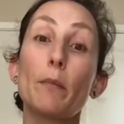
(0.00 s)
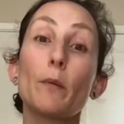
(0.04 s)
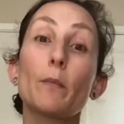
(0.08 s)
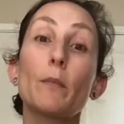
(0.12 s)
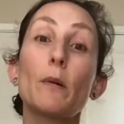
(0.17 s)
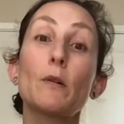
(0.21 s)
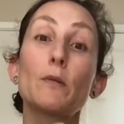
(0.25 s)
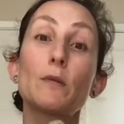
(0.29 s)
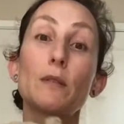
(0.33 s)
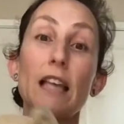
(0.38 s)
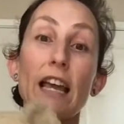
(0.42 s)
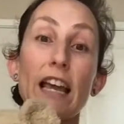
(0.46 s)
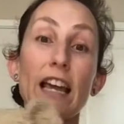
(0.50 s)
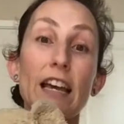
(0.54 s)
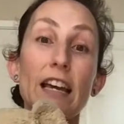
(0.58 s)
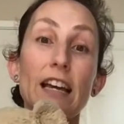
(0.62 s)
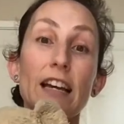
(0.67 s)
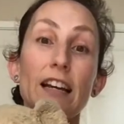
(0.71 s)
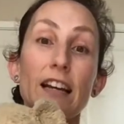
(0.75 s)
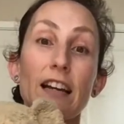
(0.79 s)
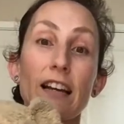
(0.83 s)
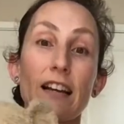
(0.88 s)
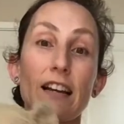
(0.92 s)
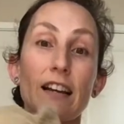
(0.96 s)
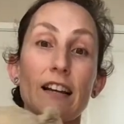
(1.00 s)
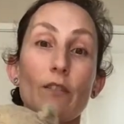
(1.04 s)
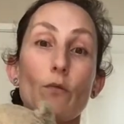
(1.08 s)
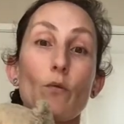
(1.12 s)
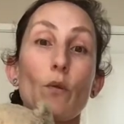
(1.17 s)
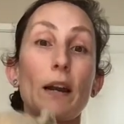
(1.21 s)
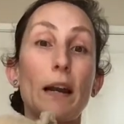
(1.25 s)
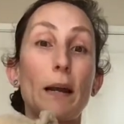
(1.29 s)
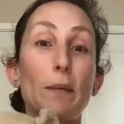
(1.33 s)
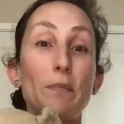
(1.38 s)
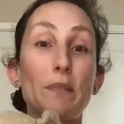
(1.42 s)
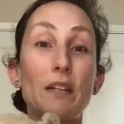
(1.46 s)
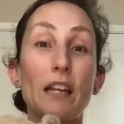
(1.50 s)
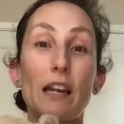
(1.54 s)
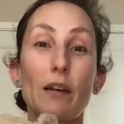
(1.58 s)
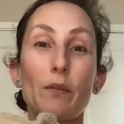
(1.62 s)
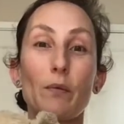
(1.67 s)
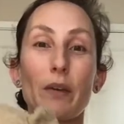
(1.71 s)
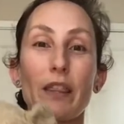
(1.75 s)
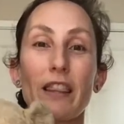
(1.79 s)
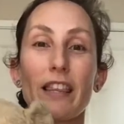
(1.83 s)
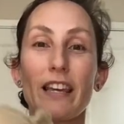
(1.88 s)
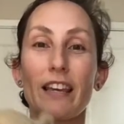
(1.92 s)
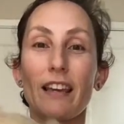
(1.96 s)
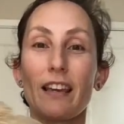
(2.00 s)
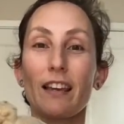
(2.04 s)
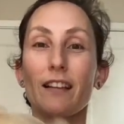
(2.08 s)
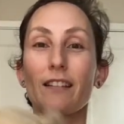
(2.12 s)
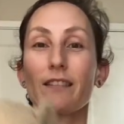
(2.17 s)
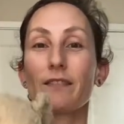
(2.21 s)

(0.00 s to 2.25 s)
mosaic when I'm done with it.